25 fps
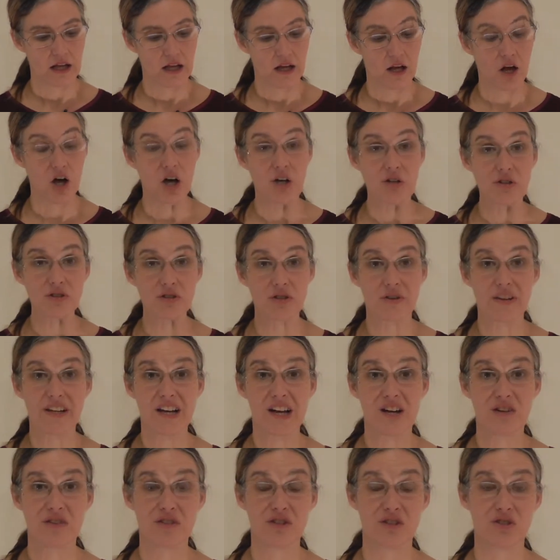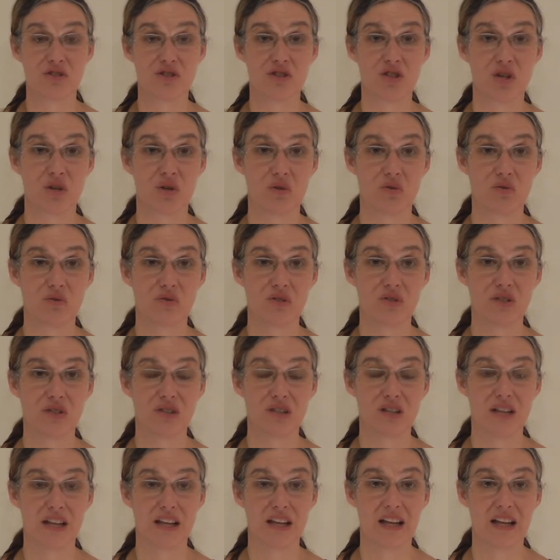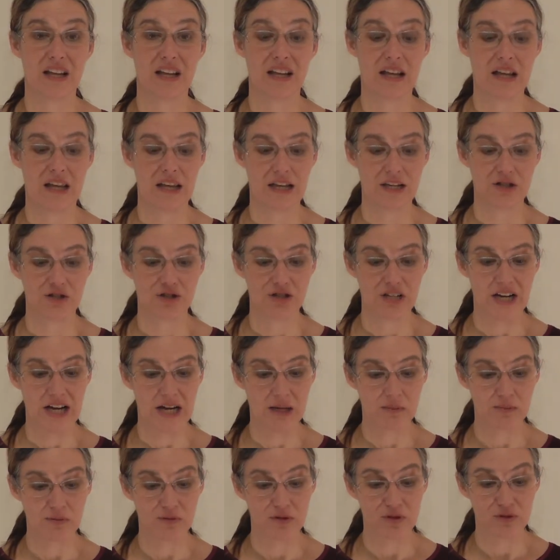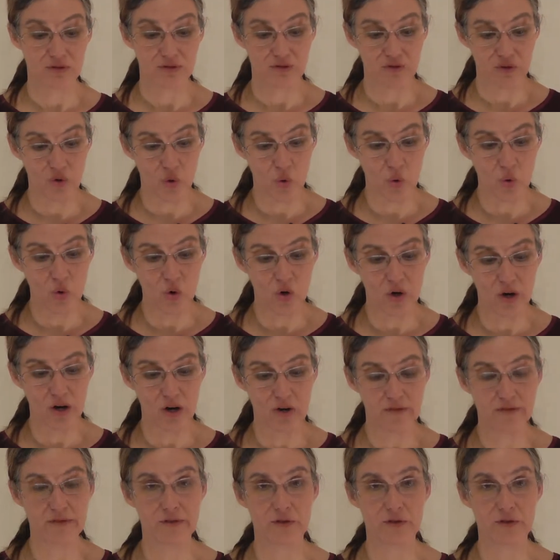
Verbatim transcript: Also, the author shows in chapter 4,